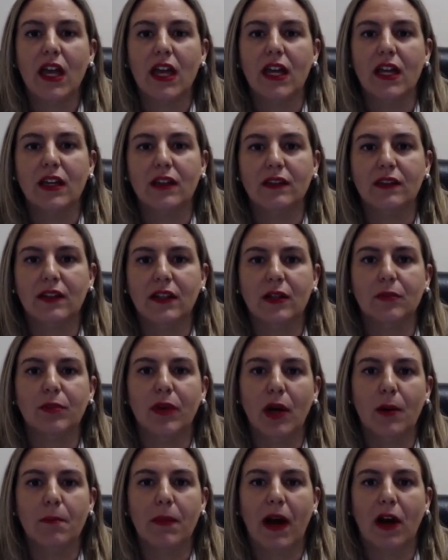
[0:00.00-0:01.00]
a tip
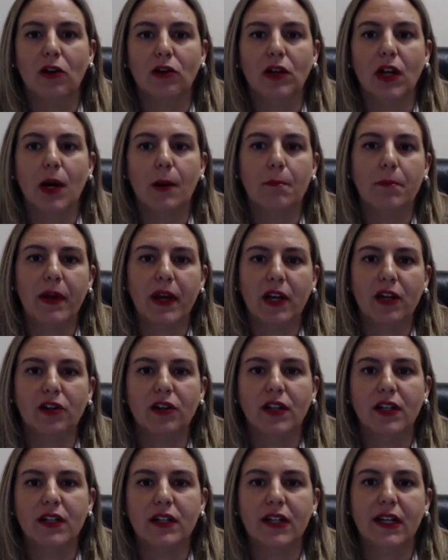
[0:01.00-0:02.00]
about a
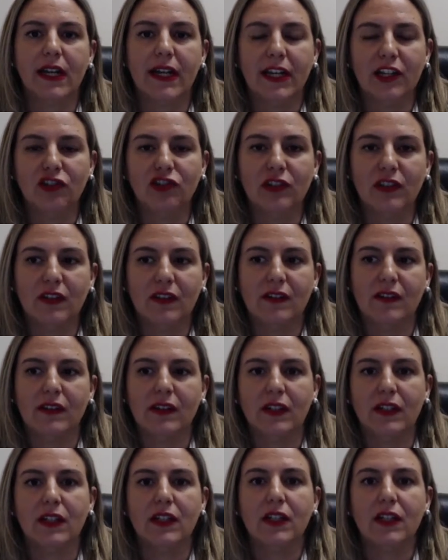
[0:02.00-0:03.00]
parent
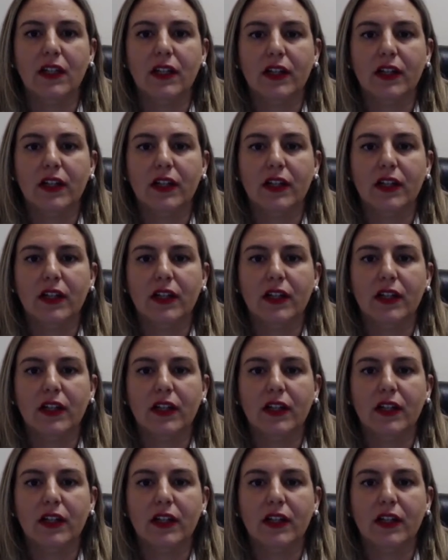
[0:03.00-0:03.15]
agency.